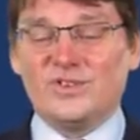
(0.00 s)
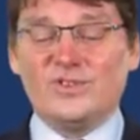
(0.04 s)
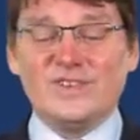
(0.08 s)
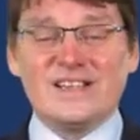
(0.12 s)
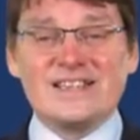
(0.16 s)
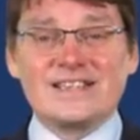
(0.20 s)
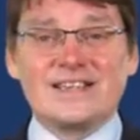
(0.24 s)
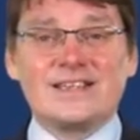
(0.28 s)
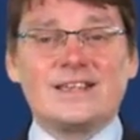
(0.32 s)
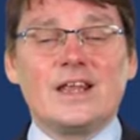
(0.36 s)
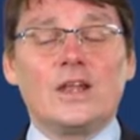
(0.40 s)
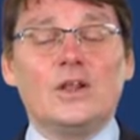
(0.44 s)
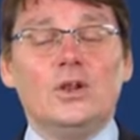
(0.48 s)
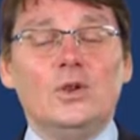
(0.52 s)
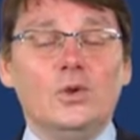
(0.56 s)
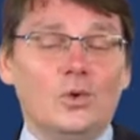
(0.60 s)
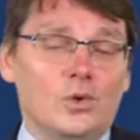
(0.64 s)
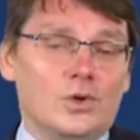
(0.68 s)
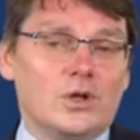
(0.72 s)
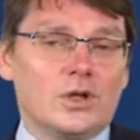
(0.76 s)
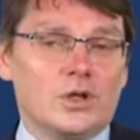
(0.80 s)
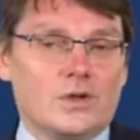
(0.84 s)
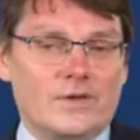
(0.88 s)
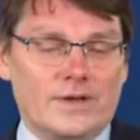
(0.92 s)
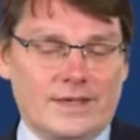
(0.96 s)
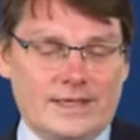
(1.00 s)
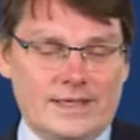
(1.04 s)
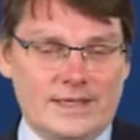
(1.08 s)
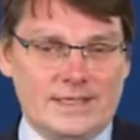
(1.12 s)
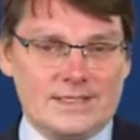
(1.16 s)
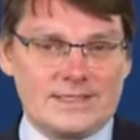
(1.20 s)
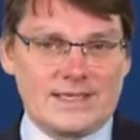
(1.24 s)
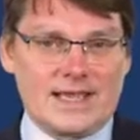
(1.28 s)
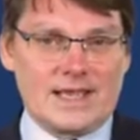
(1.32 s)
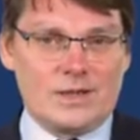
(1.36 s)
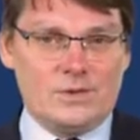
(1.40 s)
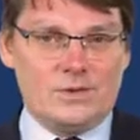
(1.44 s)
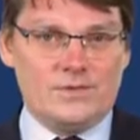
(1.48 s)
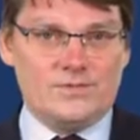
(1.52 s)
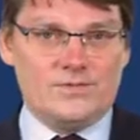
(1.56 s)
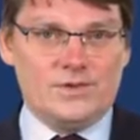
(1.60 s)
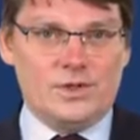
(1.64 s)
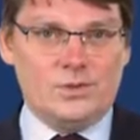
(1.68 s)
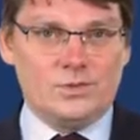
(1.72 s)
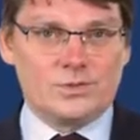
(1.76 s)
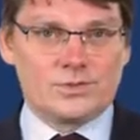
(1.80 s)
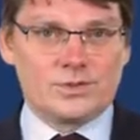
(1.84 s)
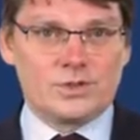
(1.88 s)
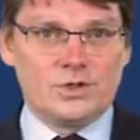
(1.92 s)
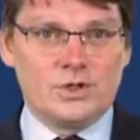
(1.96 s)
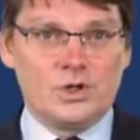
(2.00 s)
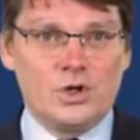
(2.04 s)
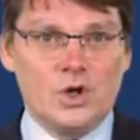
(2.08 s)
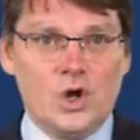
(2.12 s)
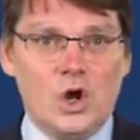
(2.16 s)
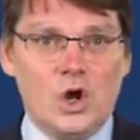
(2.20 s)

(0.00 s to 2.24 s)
or it's going to look like it's our fault.